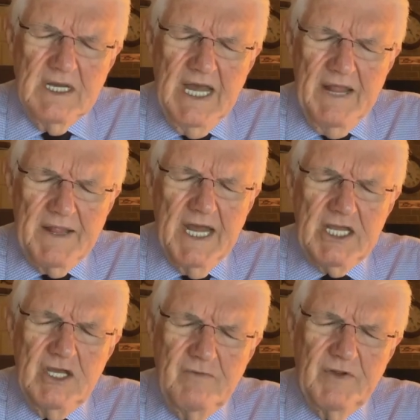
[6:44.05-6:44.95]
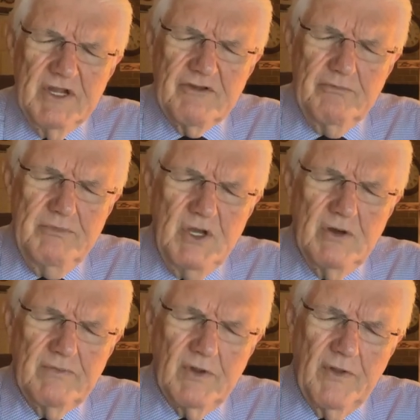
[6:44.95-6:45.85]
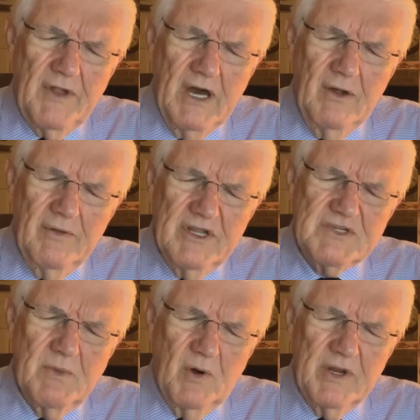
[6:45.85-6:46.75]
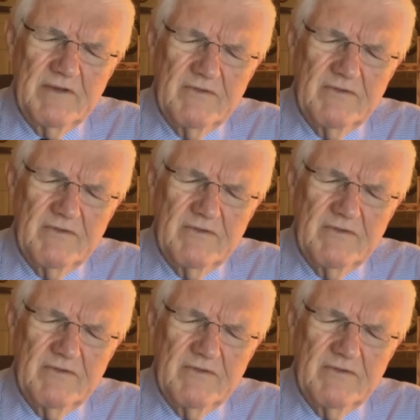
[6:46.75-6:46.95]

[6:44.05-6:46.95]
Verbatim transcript: And thank you for this beautiful thought this morning